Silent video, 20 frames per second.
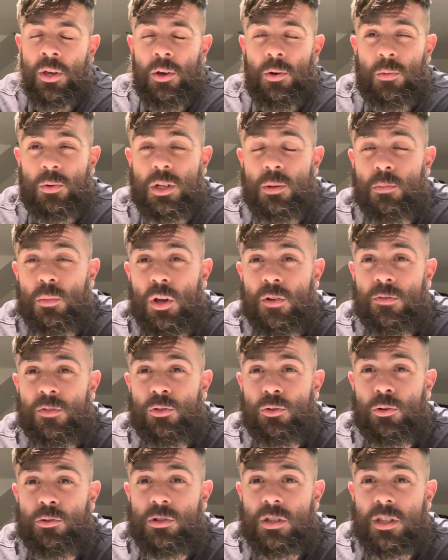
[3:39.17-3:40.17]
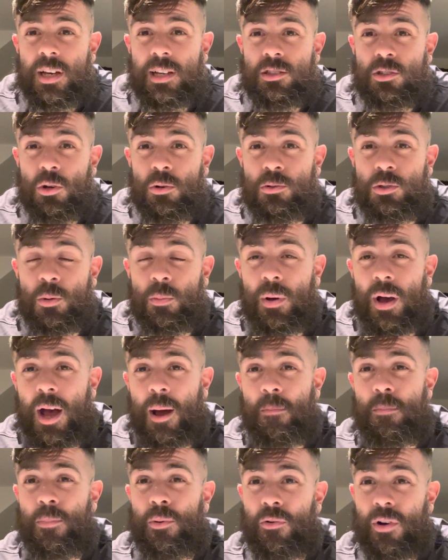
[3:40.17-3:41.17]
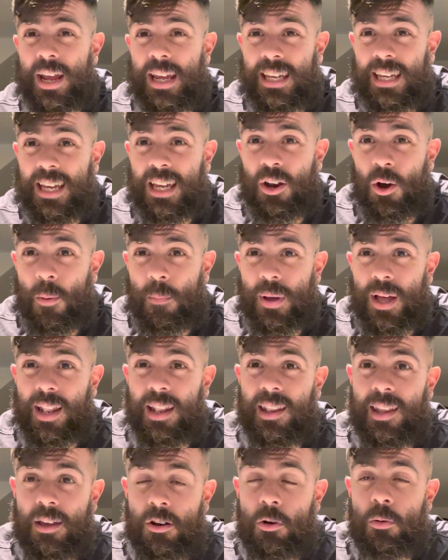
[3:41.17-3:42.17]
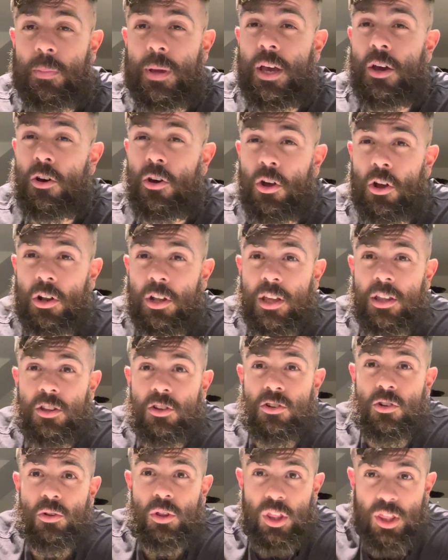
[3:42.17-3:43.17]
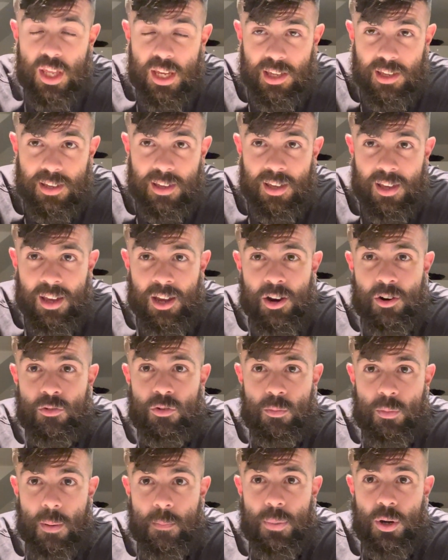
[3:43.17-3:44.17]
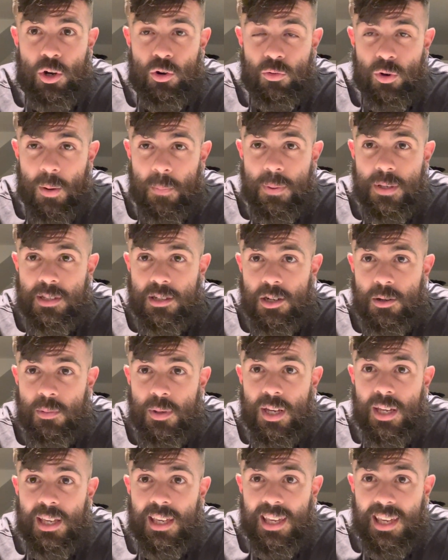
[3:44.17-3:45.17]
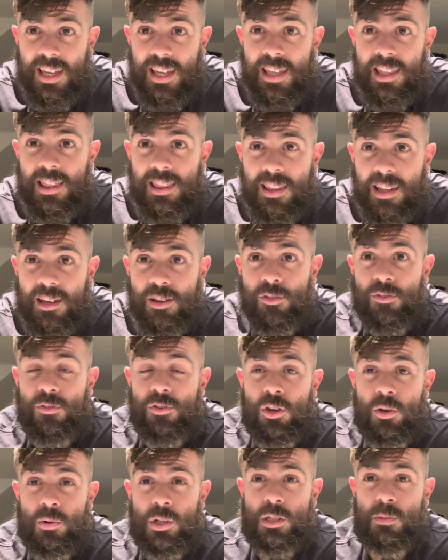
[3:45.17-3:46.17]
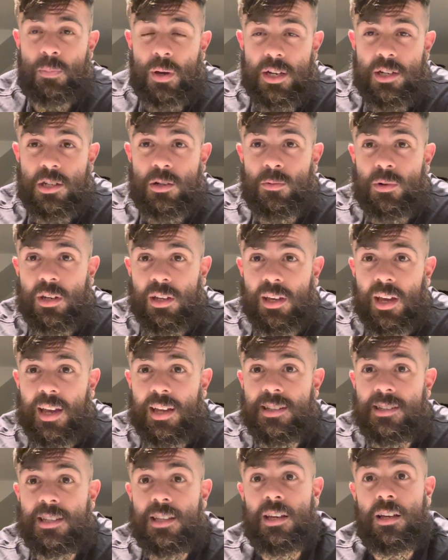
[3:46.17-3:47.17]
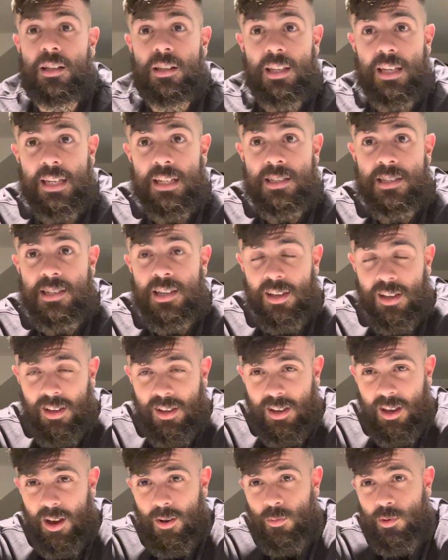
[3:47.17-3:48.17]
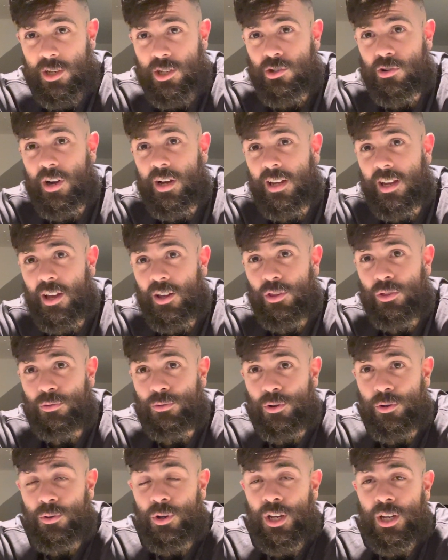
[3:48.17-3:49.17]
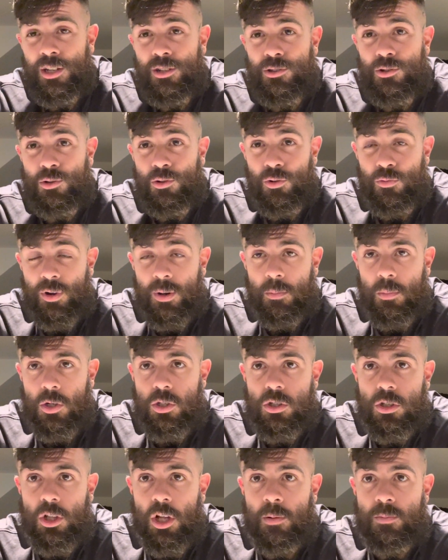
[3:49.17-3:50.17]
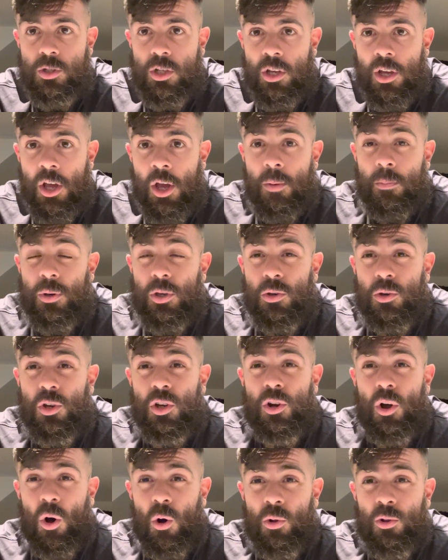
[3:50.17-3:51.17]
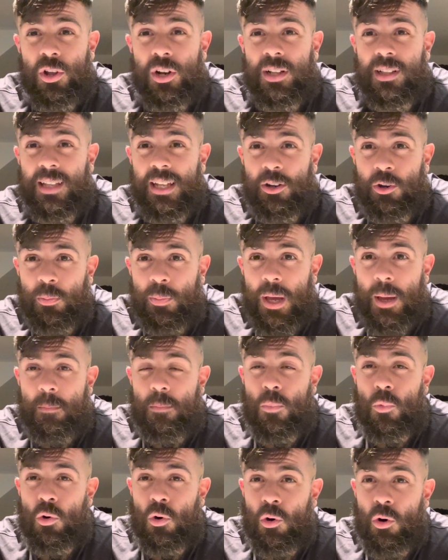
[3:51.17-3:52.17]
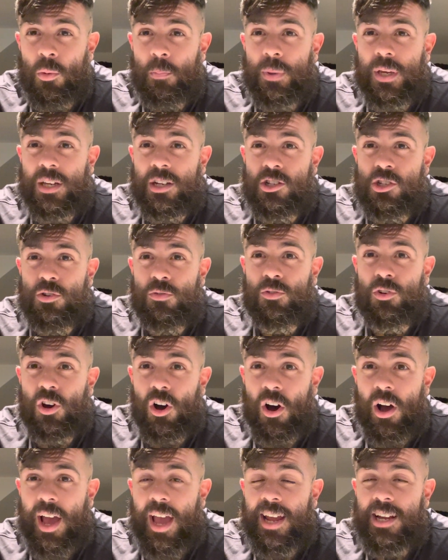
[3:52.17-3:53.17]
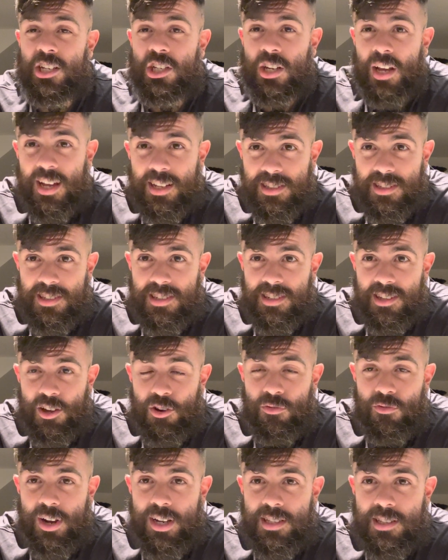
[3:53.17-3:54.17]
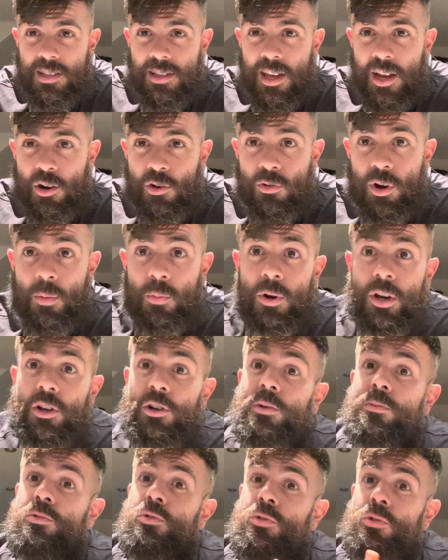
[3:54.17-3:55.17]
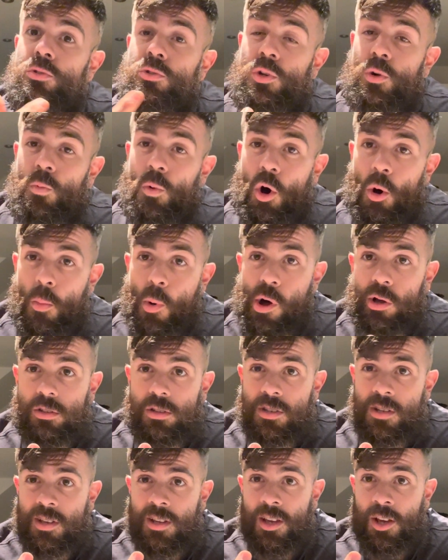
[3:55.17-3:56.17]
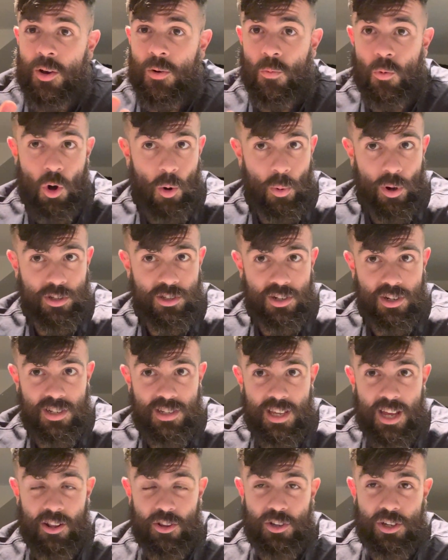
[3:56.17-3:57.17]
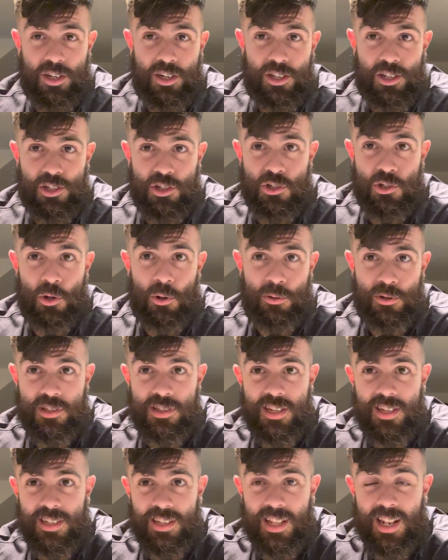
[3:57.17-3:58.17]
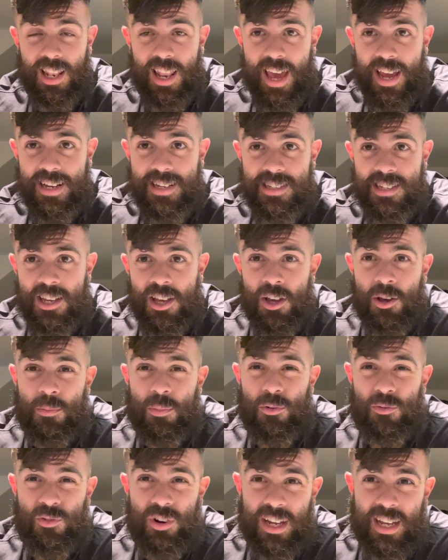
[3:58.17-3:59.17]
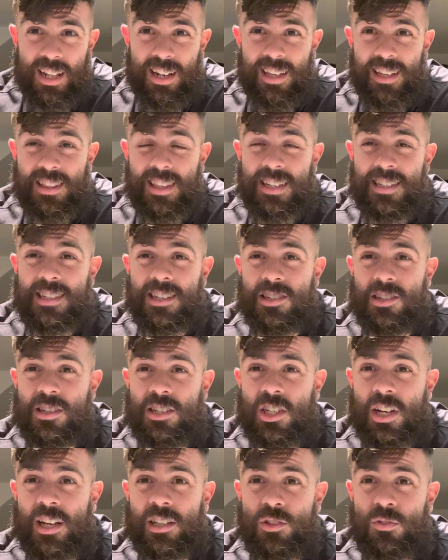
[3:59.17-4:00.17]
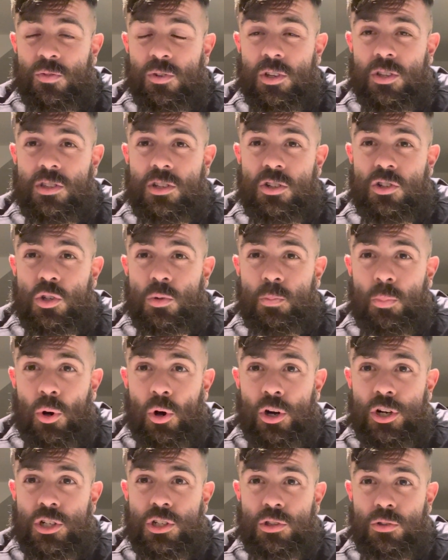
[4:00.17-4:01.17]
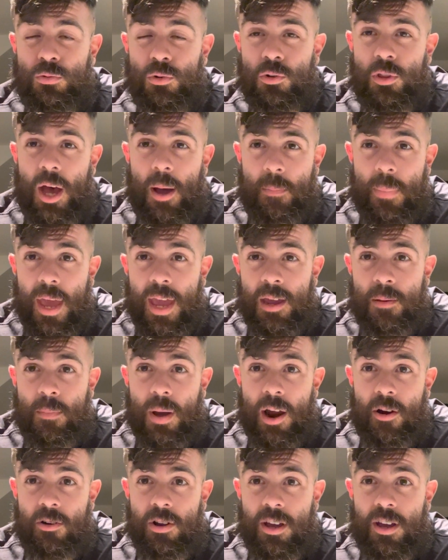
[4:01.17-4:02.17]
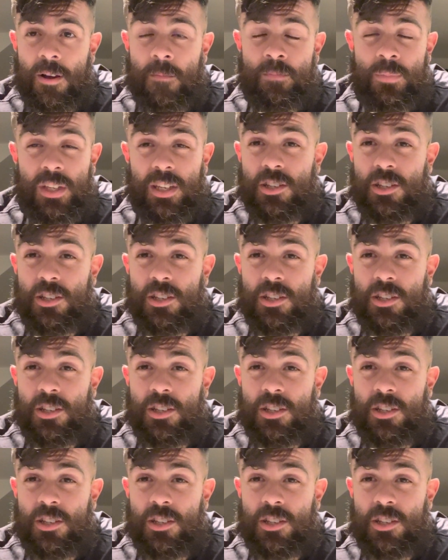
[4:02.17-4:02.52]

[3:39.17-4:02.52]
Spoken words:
When you're moving through to that toe to bar, break it up a little bit earlier than you think. Remember, grip is going to be a key thing for you, especially when you get into the cleans and when you try and get through to the ring muscle ups. But you can hold on a little bit more because you've got a chance at resting that grip when it comes through to the wall balls. Wall balls are going to start looking at your shoulders and your legs, but really this is a chance for you to just push through that pain barrier.